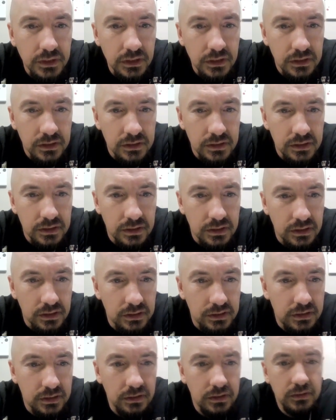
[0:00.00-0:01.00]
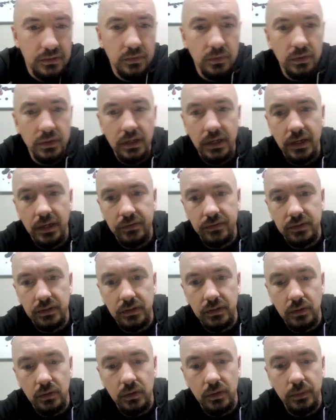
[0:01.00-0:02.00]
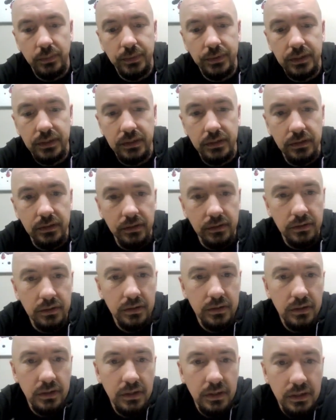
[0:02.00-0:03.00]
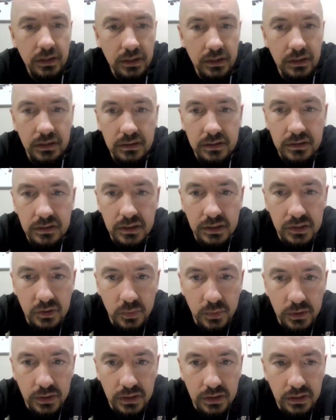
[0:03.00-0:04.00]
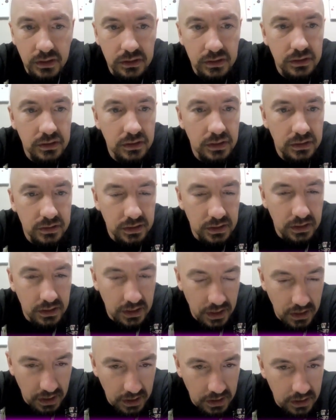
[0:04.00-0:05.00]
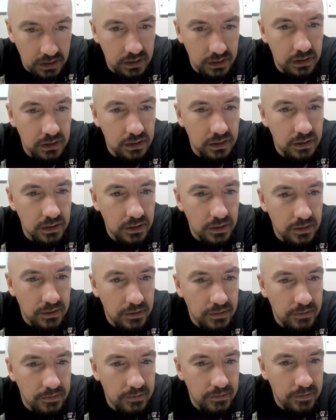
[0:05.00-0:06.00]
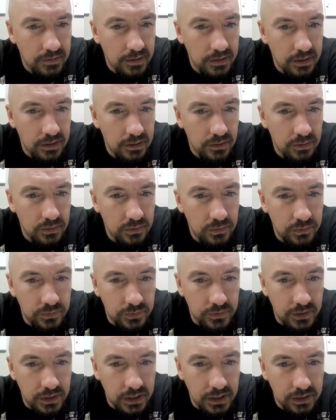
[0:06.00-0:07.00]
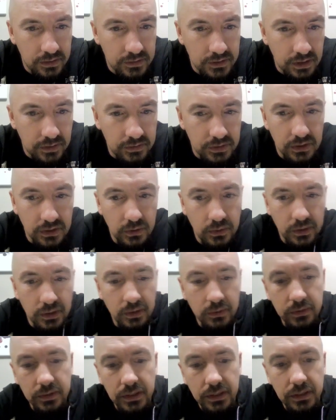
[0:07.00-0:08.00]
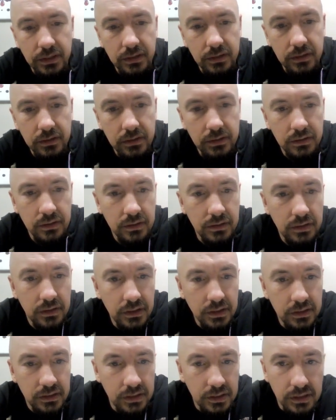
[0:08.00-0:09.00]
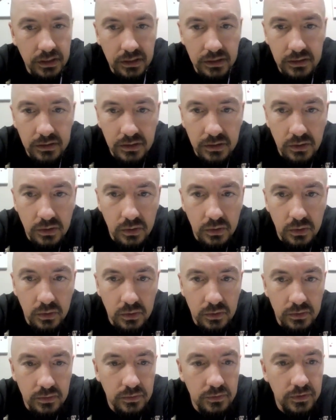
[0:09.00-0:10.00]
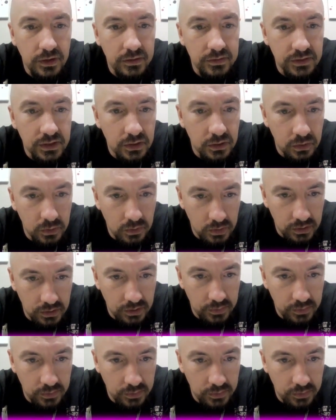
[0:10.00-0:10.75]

Sixes would have to go up here. Can a 6 be in this? Yes, it can. 5s have to go down here. And can it go? 5s can no longer